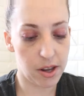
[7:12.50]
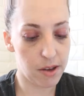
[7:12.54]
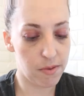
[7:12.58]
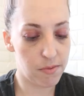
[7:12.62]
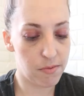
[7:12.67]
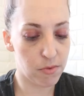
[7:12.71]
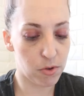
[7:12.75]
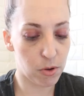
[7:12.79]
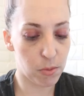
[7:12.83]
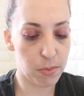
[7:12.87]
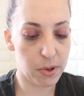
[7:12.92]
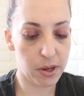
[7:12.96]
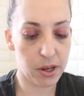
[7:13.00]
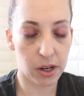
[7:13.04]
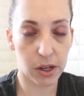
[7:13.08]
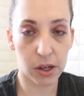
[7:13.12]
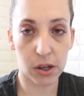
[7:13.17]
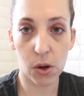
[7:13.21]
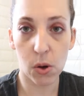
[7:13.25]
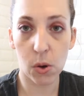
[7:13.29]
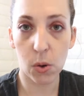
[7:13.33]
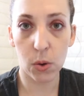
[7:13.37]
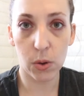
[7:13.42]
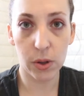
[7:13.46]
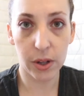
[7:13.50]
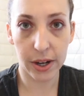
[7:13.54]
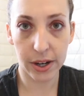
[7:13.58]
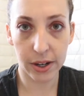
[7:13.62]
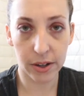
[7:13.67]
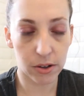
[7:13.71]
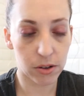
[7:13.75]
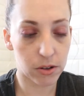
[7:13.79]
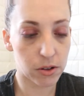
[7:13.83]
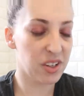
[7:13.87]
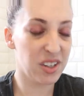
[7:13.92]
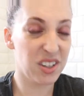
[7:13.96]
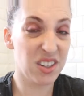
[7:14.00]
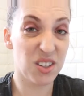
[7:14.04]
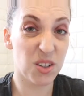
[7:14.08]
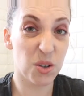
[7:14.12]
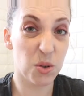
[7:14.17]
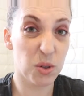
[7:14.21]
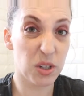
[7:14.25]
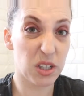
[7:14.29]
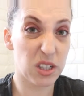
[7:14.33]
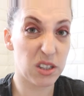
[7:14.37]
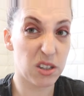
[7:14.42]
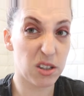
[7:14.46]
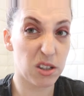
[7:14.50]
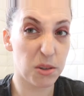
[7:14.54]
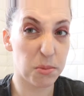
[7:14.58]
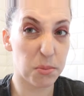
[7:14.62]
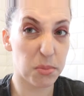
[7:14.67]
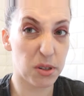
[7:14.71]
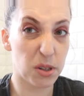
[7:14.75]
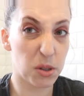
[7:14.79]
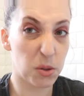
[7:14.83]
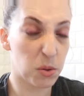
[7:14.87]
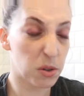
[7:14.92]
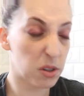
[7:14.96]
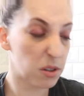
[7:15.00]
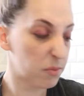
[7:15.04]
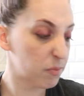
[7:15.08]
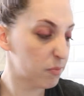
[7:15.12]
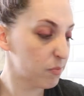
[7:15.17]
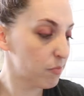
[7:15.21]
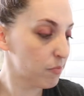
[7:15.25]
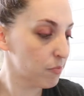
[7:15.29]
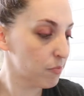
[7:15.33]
heaven forbid a kohl liner, it's gonna get dirty pretty quick.